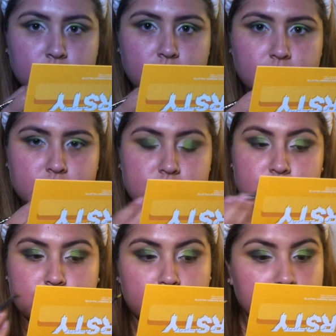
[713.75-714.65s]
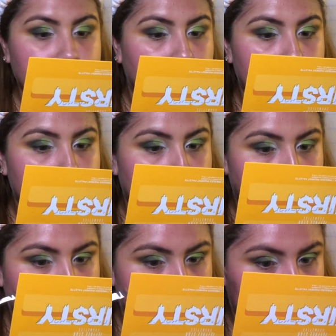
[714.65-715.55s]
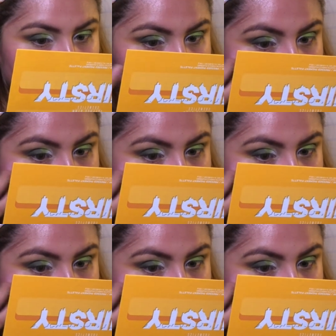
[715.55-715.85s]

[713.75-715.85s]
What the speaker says: It's very light, but I kind of like